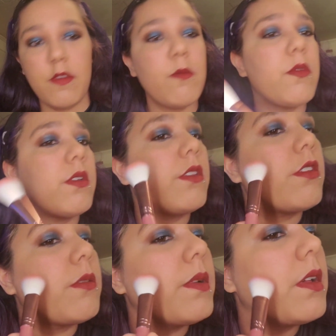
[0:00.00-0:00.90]
Put a
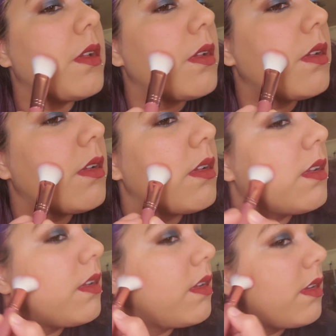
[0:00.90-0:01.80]
little bit
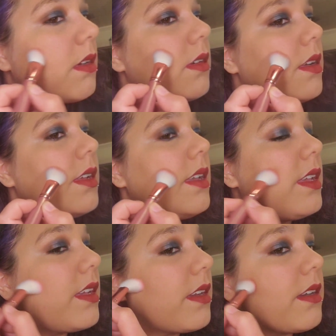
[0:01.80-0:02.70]
right
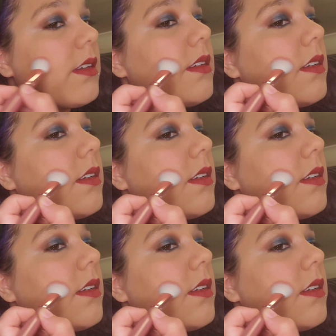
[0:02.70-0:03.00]
here.